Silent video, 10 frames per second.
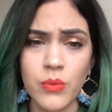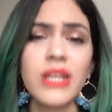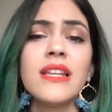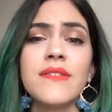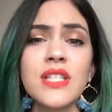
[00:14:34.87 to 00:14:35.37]

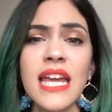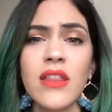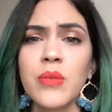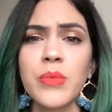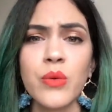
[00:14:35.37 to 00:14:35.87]
live
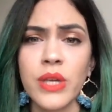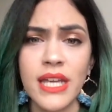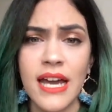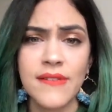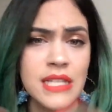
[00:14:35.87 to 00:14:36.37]
together, but we
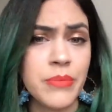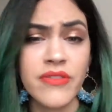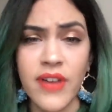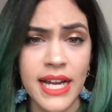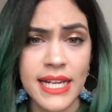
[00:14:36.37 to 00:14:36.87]
have separate
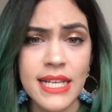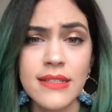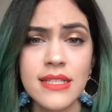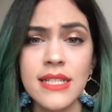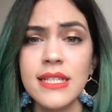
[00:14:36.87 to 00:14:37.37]

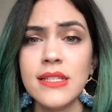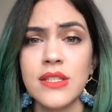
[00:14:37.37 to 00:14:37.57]
finances.